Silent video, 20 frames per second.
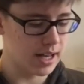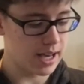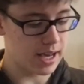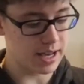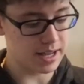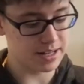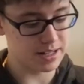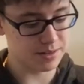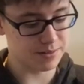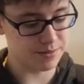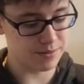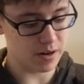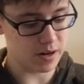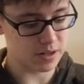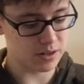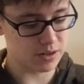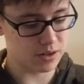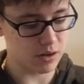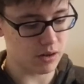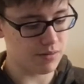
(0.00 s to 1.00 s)
and it's very
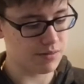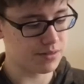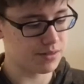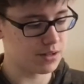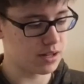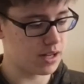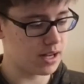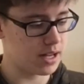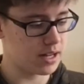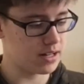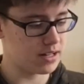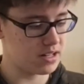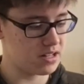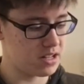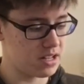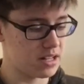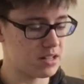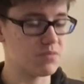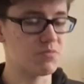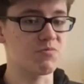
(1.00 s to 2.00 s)
soft and
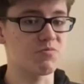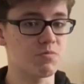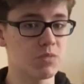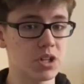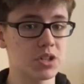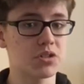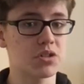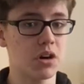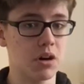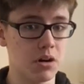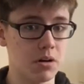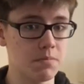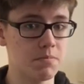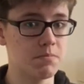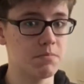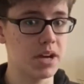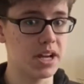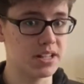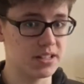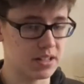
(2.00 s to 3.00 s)
it's got
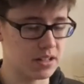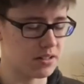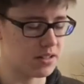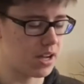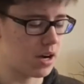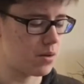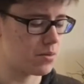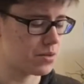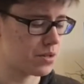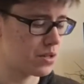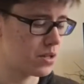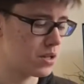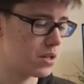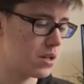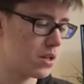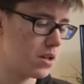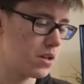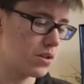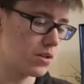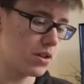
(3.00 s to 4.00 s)
amazing sound.
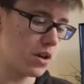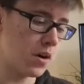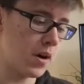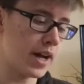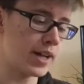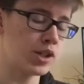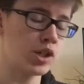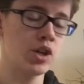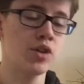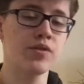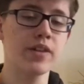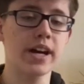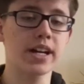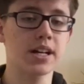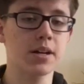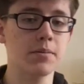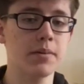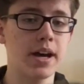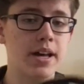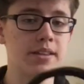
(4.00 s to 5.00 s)
So I do
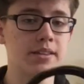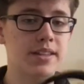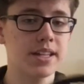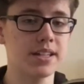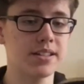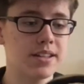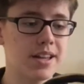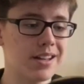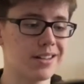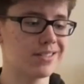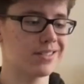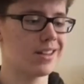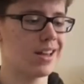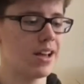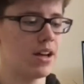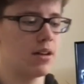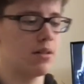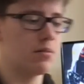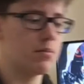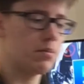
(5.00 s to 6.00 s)
recommend this
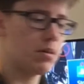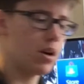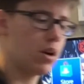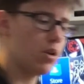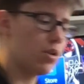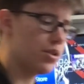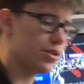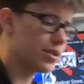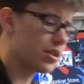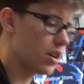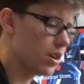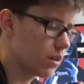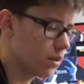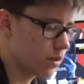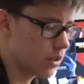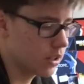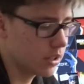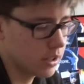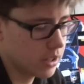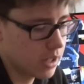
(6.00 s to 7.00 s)
headset, but also